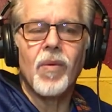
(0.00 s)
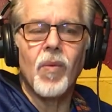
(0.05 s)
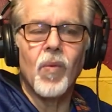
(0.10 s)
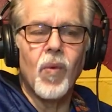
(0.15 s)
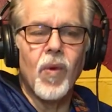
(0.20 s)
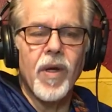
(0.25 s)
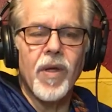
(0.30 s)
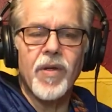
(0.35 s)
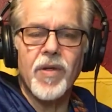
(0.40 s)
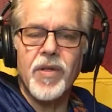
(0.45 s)

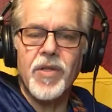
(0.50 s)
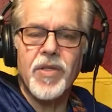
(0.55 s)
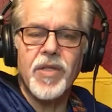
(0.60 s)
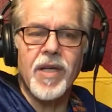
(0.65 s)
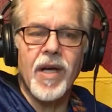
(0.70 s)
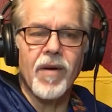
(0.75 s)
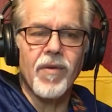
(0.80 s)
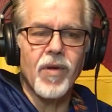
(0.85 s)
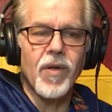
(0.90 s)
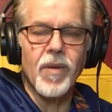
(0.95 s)
with
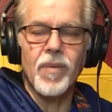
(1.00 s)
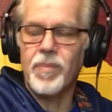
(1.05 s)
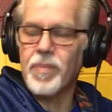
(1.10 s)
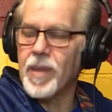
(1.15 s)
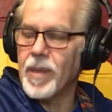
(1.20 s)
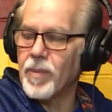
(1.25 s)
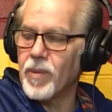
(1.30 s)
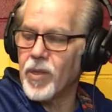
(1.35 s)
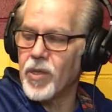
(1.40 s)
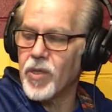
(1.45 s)
several
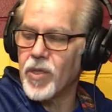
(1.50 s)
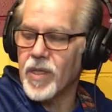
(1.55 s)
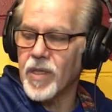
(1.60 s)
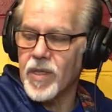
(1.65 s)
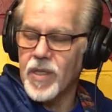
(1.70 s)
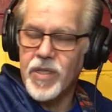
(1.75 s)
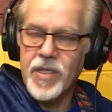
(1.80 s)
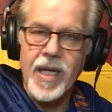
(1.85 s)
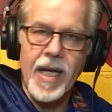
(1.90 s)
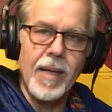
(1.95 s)
people
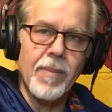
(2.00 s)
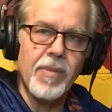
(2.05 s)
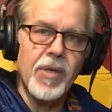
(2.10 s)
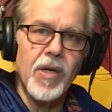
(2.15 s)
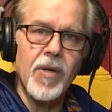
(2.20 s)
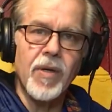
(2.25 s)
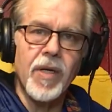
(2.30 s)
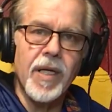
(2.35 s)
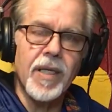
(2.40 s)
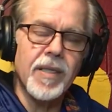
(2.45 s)
using the same
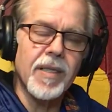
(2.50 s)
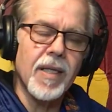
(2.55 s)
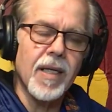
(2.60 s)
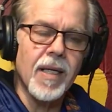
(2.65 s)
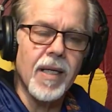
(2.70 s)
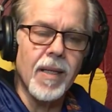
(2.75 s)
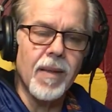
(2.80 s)
unit,